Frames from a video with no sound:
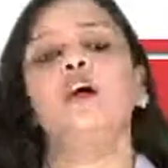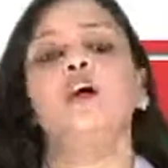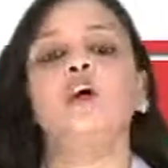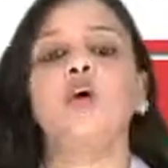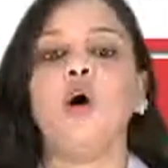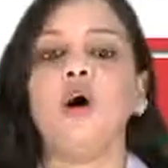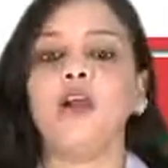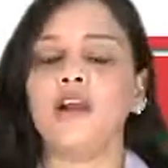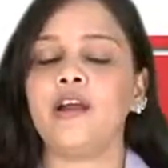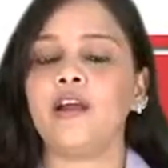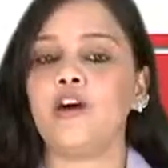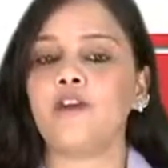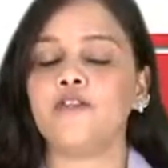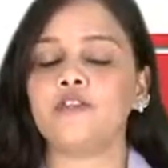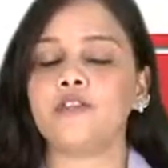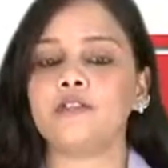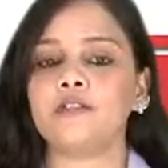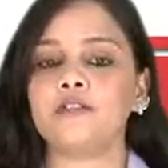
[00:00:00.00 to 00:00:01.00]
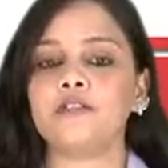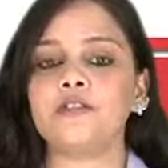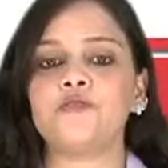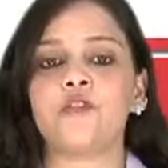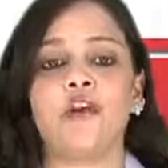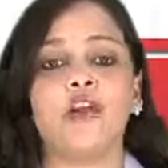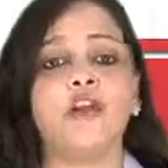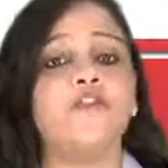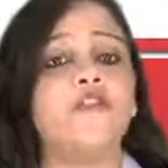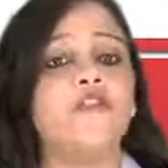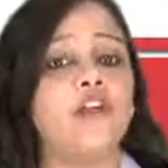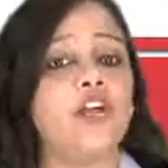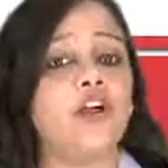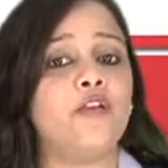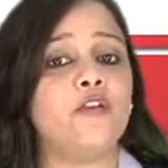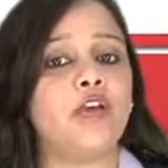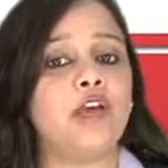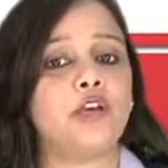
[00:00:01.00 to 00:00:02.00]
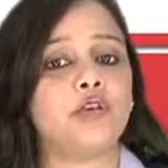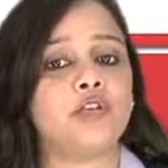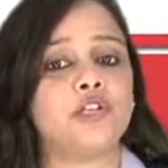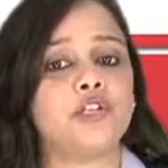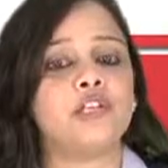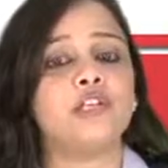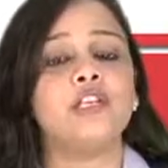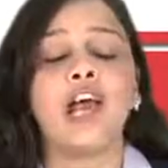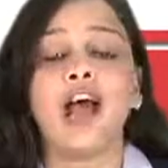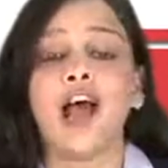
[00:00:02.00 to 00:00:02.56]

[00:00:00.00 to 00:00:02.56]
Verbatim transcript: Call our offices for a free evaluation